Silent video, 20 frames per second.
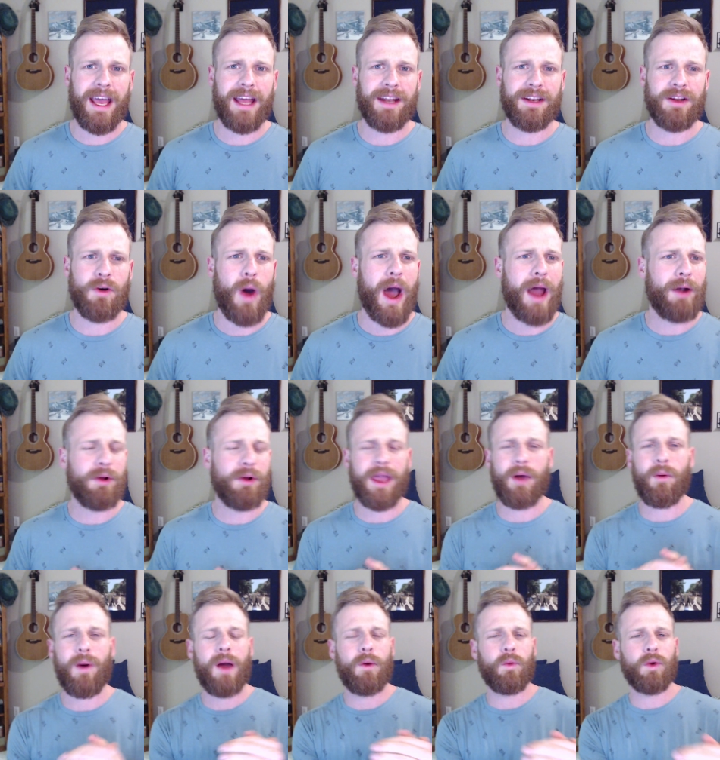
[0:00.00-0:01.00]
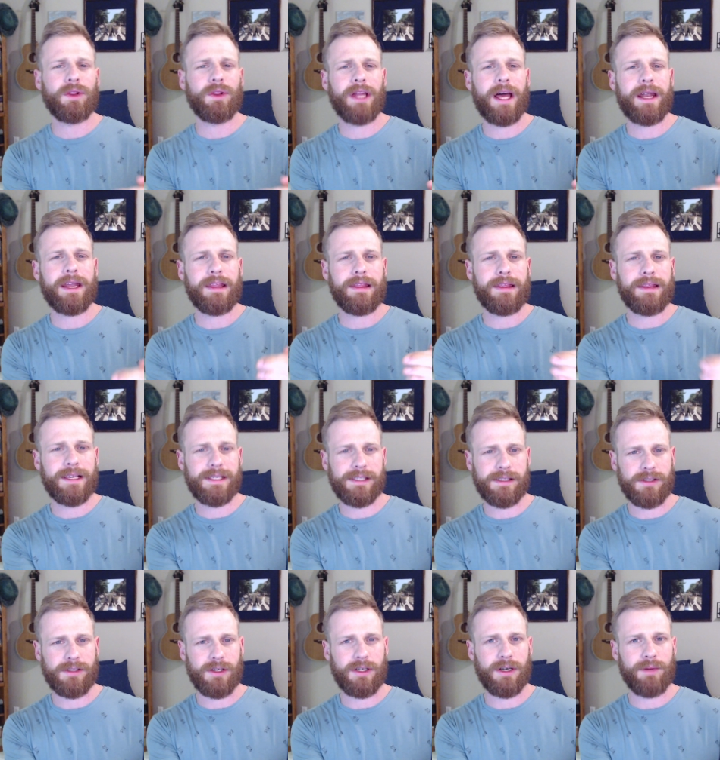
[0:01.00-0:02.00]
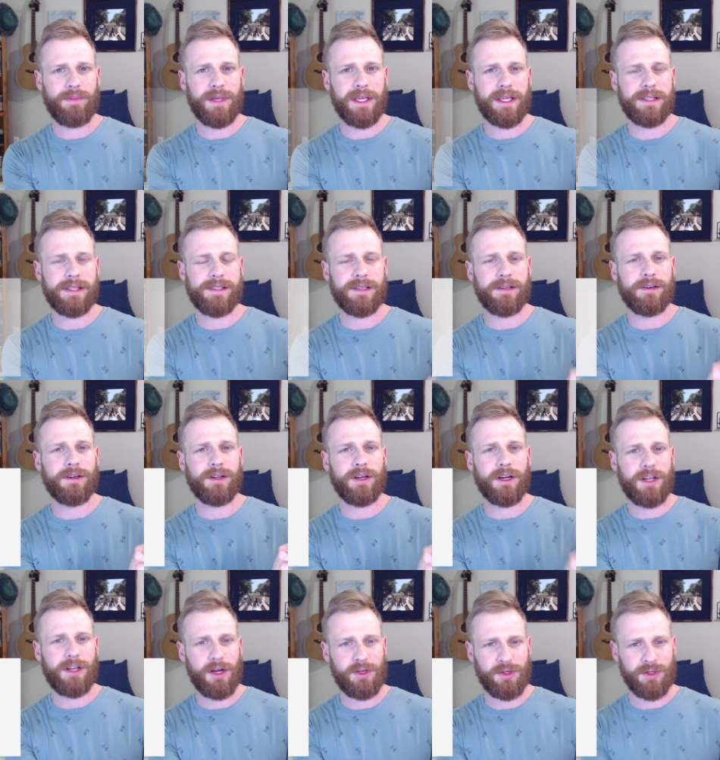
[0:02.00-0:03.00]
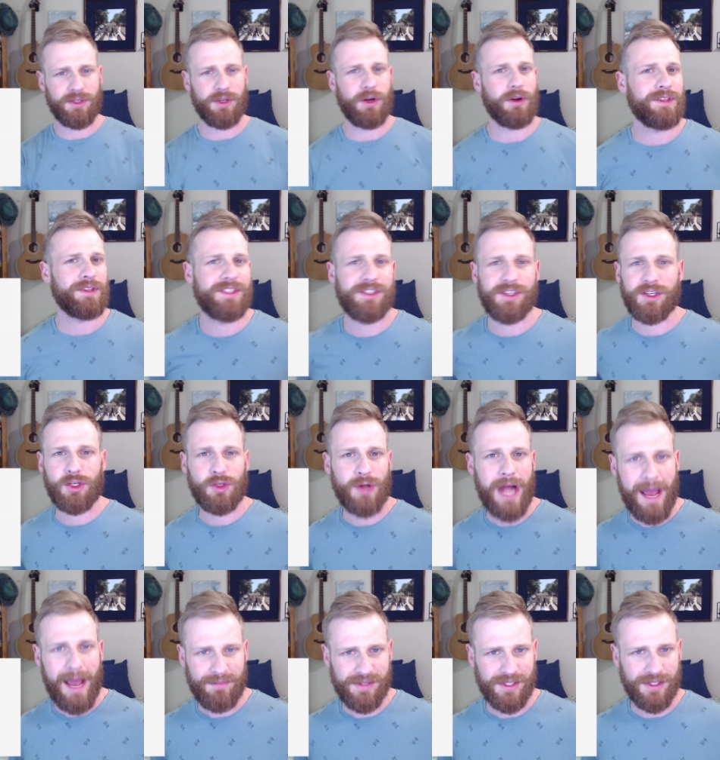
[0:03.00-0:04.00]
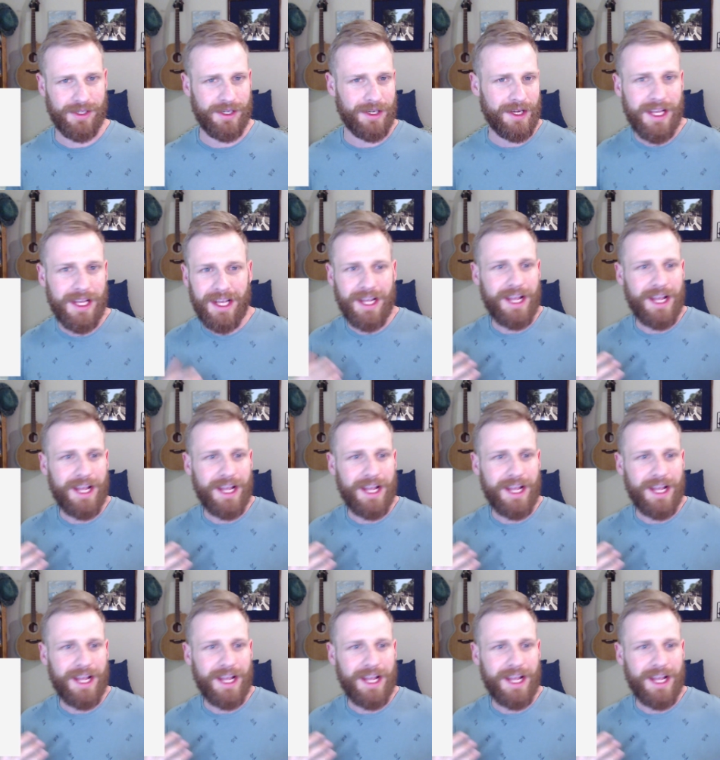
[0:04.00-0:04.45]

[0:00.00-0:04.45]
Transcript: And I don't get why we're letting this song be considered a country song. This is a trap song.